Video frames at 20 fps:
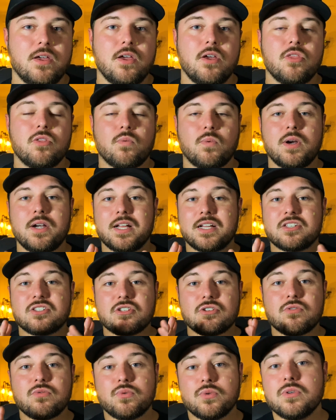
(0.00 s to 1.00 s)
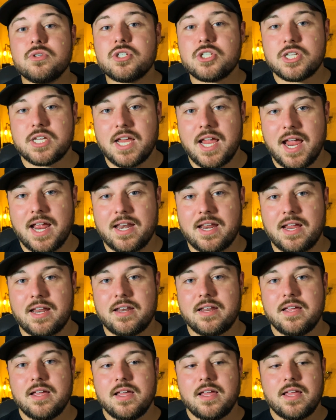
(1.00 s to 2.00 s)
The word
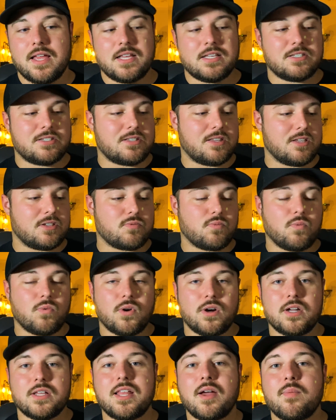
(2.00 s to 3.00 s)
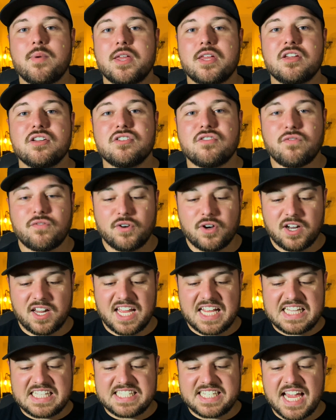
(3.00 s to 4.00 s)
excruciating is this word that we use for
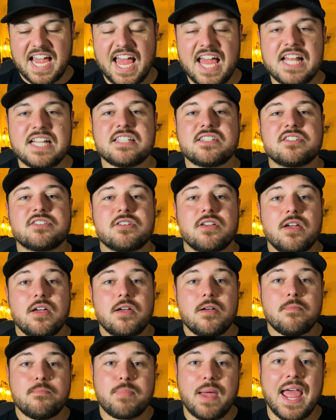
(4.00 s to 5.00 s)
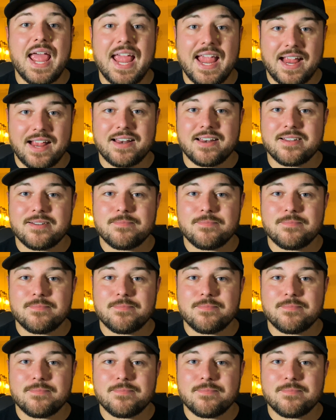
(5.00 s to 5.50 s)
intense pain.